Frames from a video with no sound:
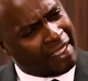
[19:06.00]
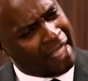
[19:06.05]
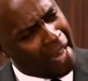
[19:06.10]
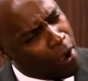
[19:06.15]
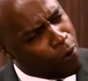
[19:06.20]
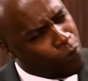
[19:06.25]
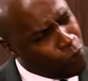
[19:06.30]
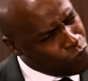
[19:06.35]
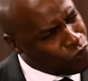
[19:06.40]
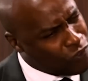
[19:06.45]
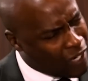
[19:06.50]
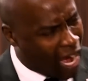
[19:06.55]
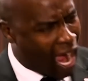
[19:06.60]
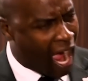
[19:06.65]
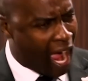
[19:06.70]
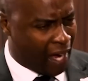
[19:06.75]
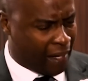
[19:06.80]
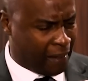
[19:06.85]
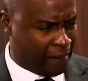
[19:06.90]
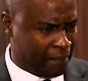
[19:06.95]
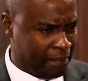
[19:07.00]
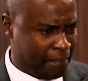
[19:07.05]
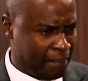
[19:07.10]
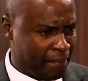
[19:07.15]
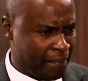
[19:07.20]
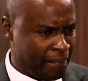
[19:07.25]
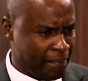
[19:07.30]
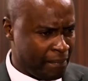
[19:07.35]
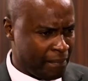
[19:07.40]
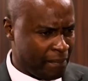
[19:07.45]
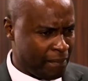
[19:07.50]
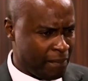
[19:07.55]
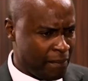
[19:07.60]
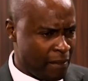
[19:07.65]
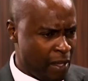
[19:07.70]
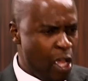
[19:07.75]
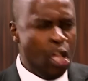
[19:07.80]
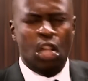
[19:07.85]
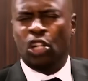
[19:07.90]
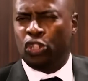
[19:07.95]
chaunga.
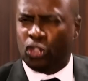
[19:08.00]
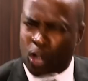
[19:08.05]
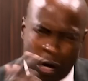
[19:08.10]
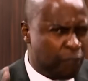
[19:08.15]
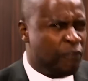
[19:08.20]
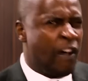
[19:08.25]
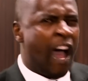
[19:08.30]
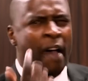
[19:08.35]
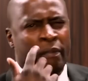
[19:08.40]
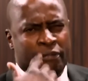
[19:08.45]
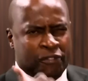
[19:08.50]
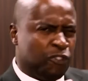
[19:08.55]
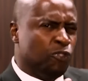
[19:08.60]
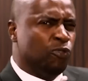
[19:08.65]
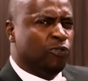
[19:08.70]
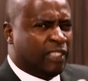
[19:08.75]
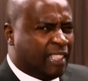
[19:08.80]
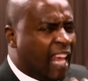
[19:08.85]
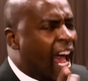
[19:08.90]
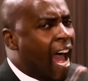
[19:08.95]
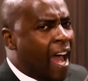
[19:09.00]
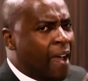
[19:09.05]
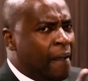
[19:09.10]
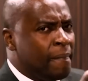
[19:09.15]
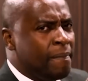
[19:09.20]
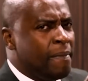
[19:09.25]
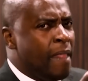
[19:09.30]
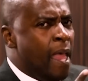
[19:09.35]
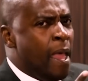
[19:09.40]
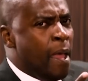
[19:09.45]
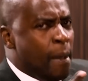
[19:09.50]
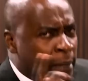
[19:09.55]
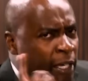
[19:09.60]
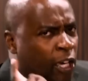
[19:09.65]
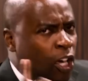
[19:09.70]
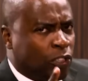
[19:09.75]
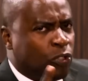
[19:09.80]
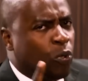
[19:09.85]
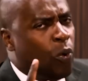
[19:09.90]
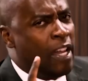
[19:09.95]
Ndobvabvunza.
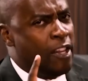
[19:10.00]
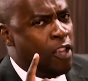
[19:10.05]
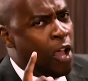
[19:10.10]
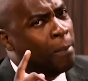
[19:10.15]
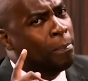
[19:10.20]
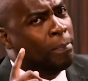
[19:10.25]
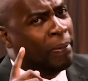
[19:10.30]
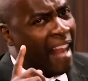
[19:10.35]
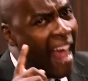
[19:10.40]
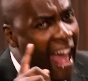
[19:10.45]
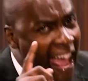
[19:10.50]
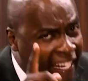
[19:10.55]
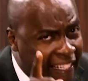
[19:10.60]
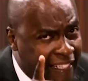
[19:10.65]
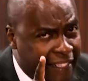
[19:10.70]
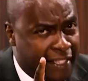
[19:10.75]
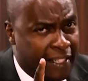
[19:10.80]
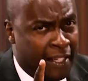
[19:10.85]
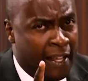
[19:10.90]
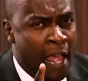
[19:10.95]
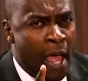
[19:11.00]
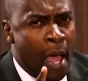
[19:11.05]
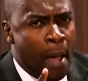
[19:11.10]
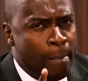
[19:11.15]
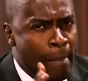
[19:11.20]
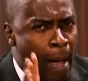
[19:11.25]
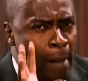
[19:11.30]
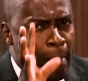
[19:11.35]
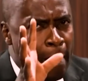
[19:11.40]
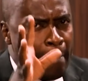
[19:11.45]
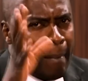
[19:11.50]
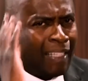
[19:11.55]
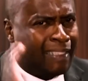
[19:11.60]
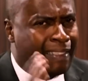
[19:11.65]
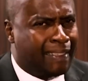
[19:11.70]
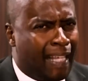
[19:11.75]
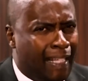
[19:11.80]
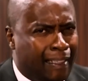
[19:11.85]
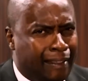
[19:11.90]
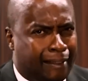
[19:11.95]
Because when you're blind, mamwe my
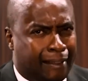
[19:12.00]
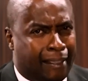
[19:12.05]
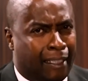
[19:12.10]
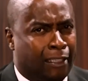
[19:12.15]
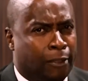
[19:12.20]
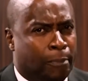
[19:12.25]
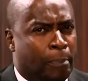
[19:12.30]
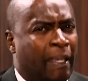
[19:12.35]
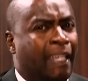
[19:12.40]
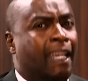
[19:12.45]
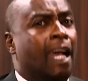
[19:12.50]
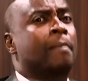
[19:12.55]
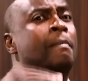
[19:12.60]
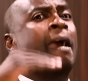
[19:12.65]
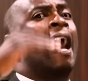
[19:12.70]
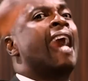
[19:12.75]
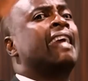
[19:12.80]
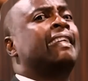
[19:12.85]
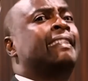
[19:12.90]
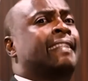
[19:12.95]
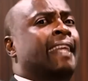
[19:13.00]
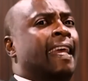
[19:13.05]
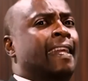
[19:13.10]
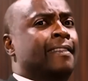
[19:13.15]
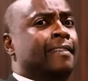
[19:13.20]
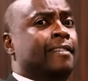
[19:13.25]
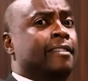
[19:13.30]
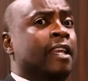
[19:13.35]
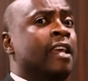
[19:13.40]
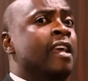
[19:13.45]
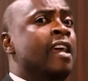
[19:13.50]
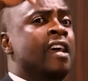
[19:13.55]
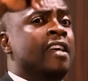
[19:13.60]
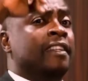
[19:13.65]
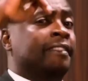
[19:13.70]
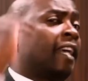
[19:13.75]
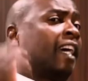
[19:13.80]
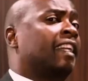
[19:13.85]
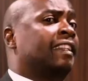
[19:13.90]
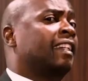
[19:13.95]
senses become heightened.
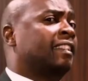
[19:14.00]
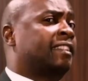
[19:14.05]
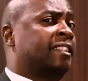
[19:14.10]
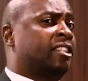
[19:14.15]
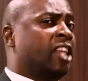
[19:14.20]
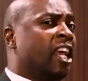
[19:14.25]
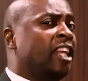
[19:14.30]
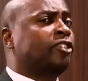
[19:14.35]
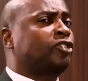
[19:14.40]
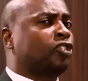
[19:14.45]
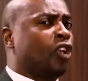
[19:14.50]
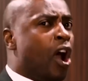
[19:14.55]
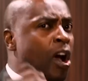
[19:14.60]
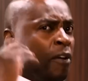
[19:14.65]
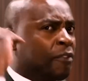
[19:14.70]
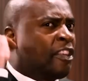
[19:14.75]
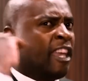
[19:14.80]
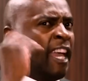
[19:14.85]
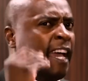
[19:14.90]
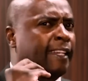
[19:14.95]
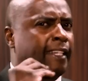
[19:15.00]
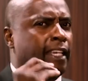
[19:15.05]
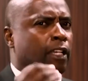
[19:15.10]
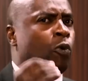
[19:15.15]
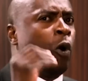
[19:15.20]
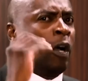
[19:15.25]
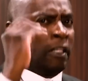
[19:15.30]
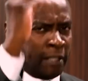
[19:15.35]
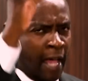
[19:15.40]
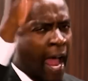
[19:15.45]
Saka the sense of hearing was